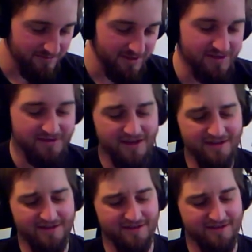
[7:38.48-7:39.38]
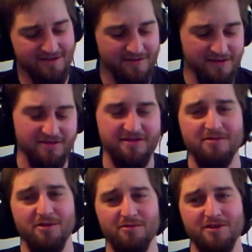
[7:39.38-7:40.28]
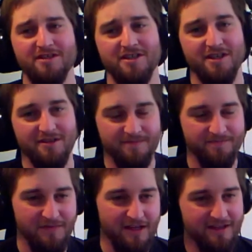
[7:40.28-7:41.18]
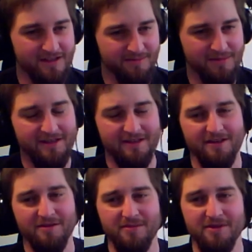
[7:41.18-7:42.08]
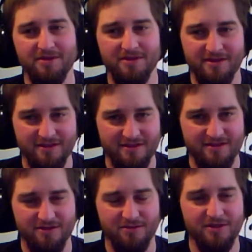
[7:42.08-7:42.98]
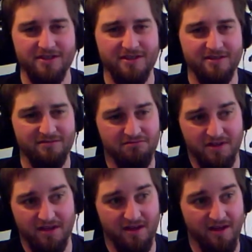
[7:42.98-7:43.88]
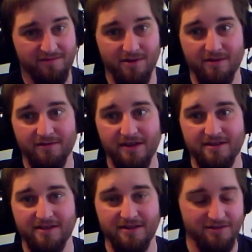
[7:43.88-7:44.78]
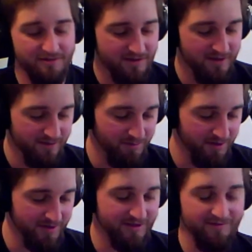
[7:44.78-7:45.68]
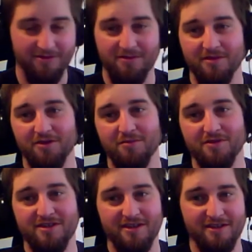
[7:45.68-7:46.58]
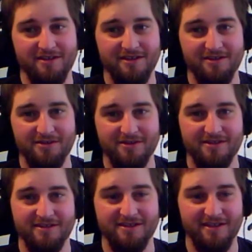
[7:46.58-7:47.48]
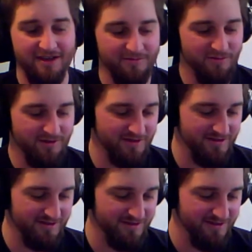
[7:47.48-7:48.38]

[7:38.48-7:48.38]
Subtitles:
Stasis, 0 regen. Depending on the build, the 0 regen can have no effect on you, but it gives you 30% increased item quantity.